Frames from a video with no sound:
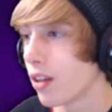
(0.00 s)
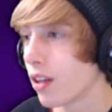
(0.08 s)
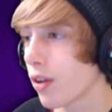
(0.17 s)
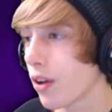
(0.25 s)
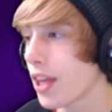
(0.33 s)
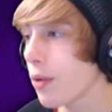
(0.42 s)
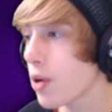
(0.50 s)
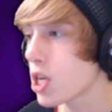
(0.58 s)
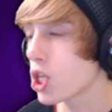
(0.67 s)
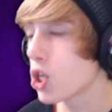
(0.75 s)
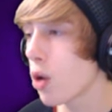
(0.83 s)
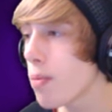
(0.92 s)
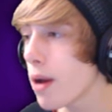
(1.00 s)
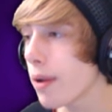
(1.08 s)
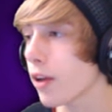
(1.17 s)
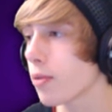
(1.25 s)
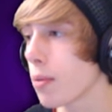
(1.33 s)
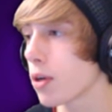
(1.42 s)
So I think we should be able
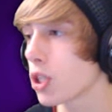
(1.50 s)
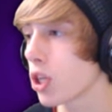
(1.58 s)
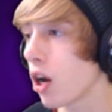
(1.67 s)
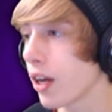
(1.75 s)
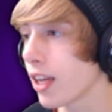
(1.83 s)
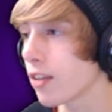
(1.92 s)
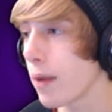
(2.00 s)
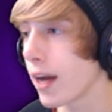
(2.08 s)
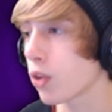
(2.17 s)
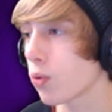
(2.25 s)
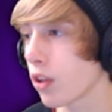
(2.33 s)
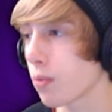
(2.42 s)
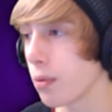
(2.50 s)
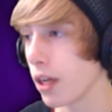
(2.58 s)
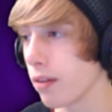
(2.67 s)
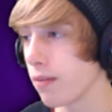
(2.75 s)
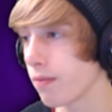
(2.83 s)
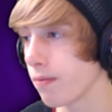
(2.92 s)
to outspeed with Sean. He's minus one
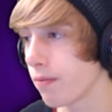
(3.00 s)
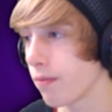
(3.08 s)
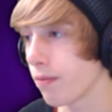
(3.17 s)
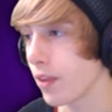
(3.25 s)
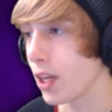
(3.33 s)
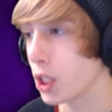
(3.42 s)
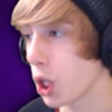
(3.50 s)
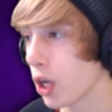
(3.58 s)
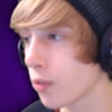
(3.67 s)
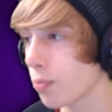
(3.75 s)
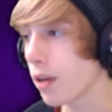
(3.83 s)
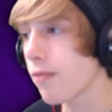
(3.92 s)
speed. And Sean's pretty